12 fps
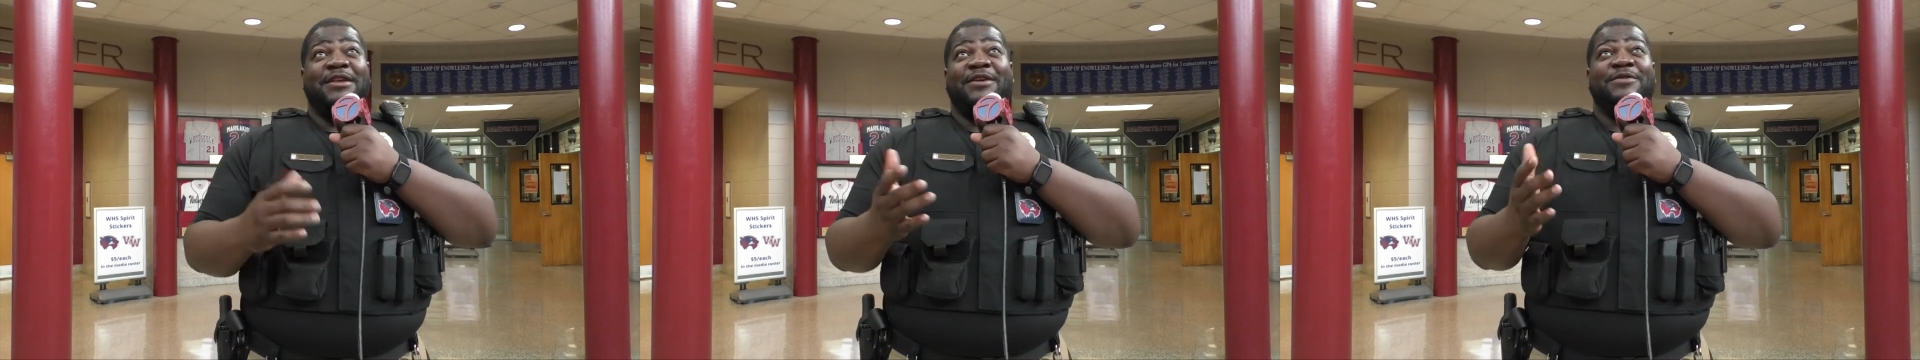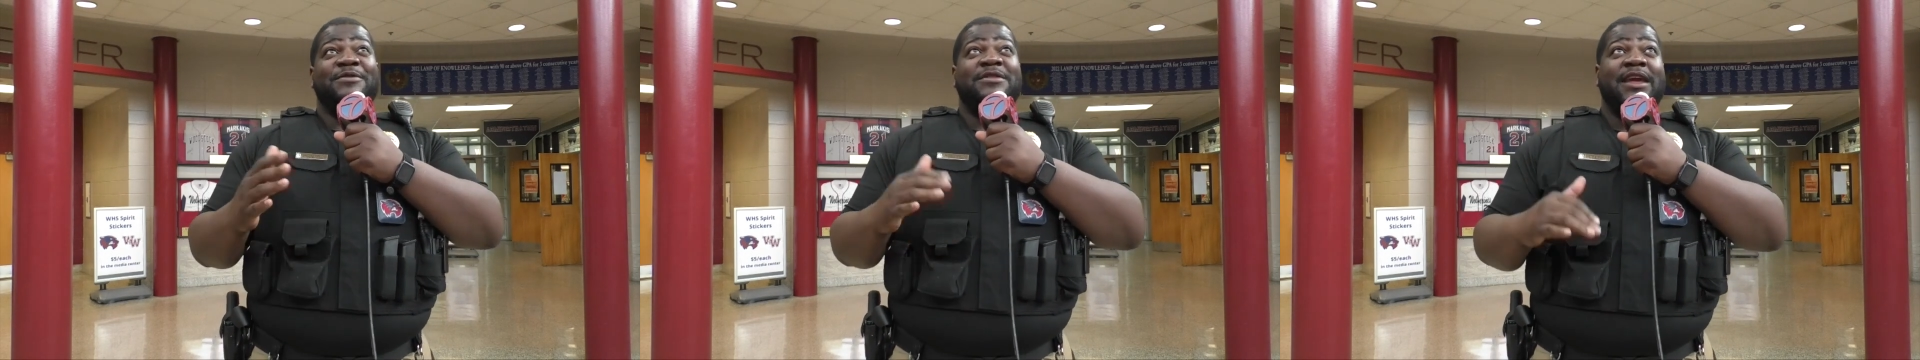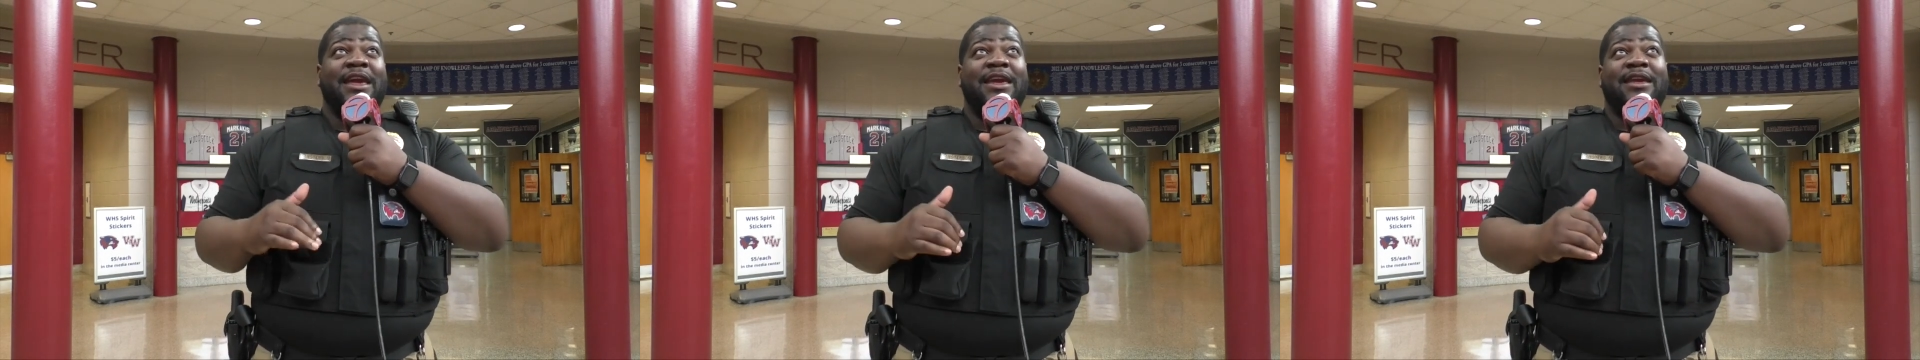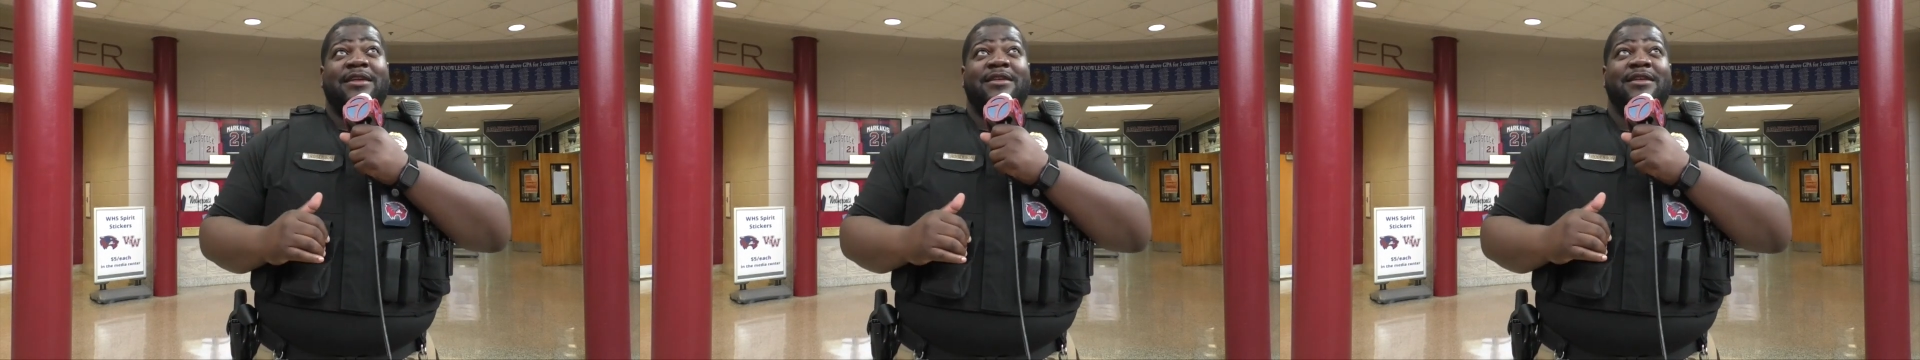the other
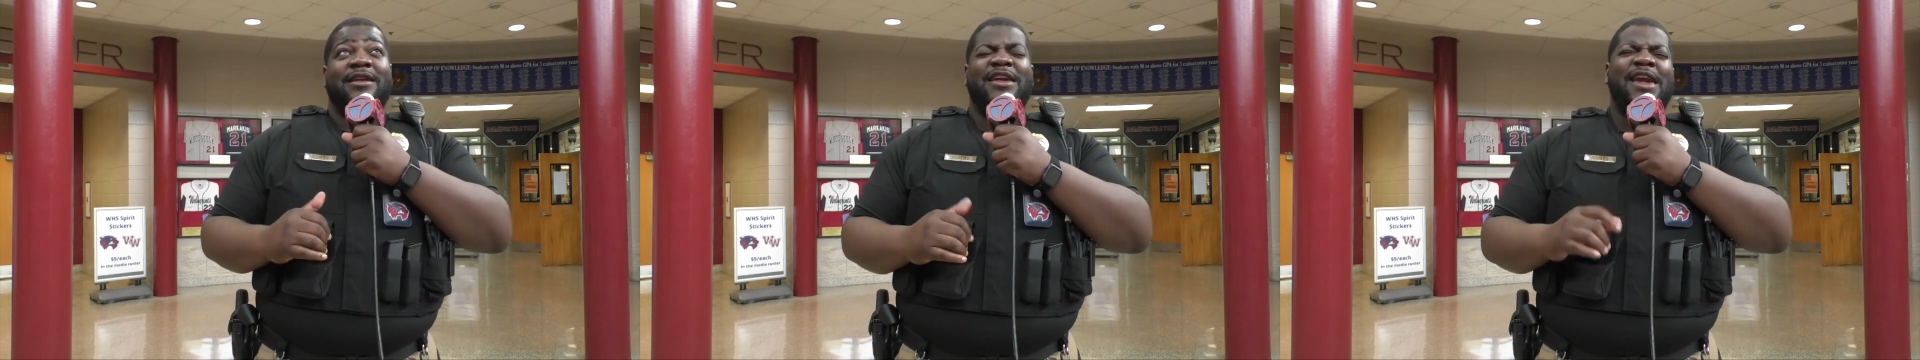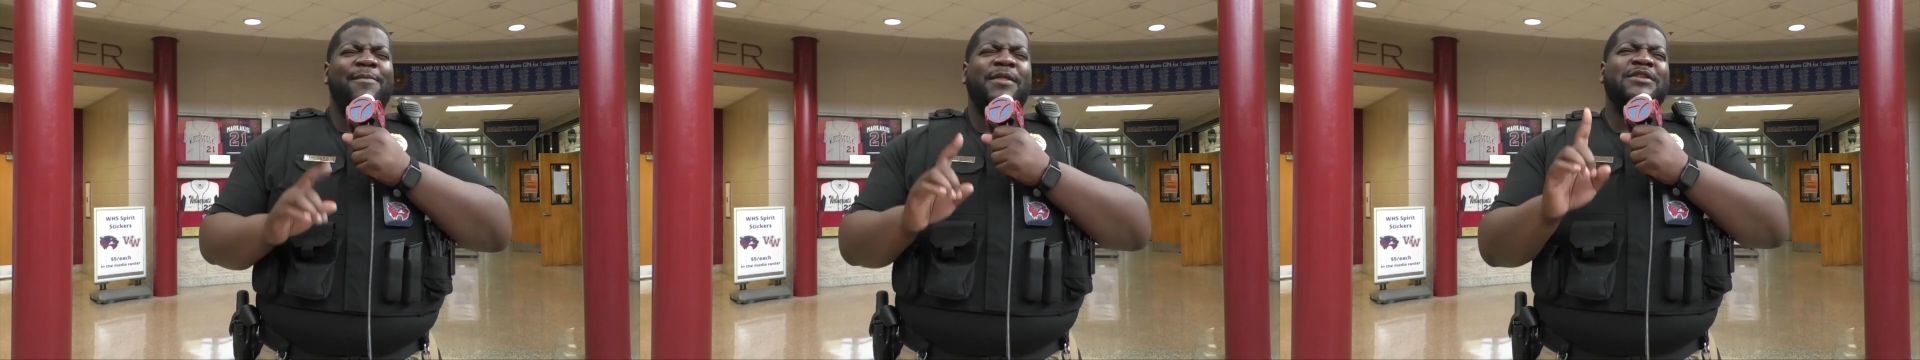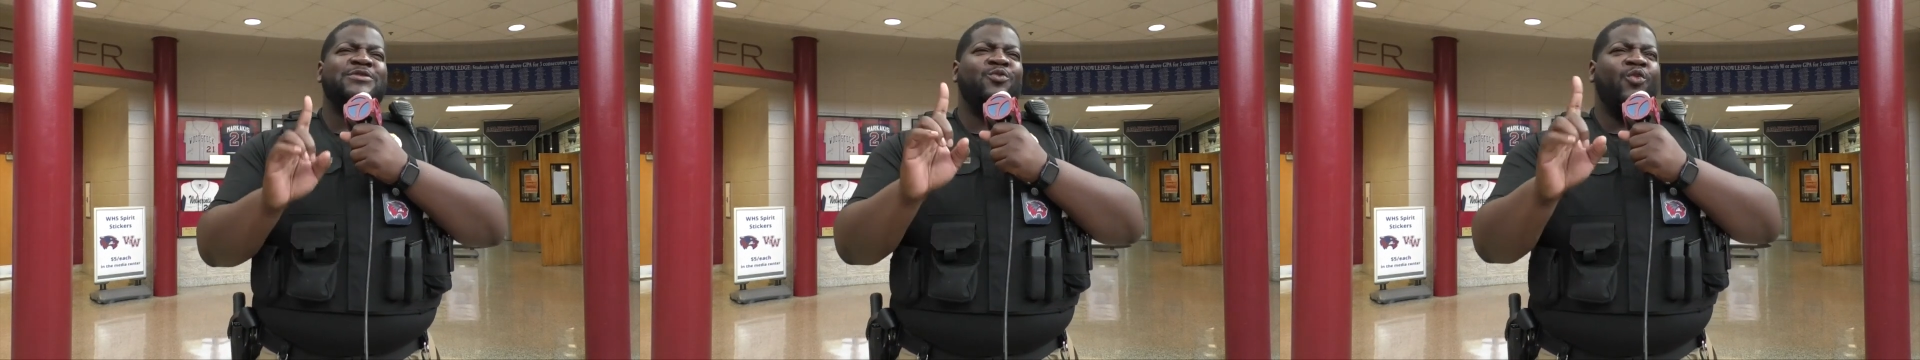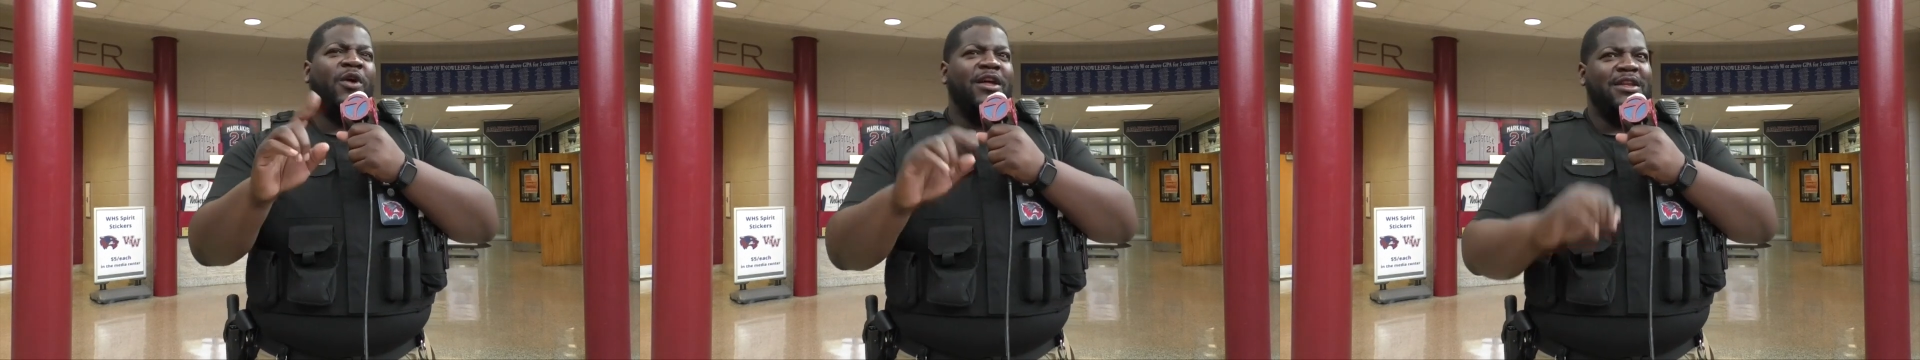day, he gave me
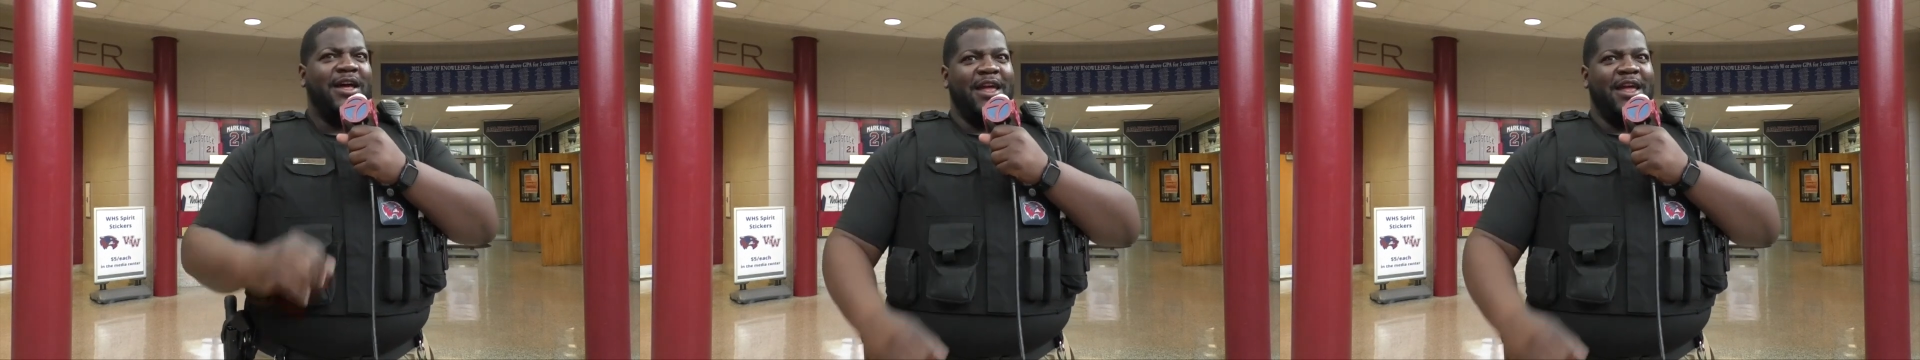this one